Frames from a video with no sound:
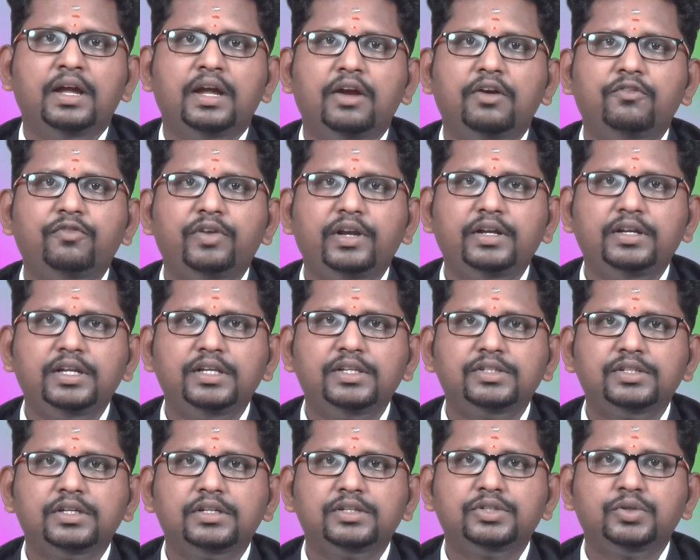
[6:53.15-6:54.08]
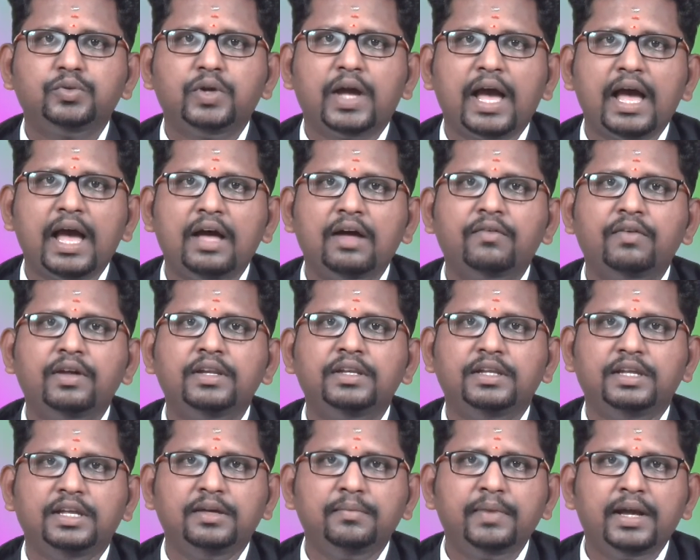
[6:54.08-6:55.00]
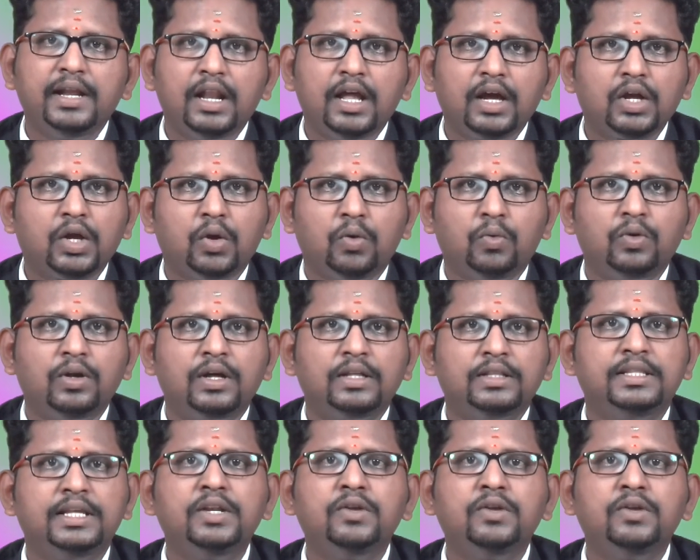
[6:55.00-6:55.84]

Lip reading: Every teacher should have an email account,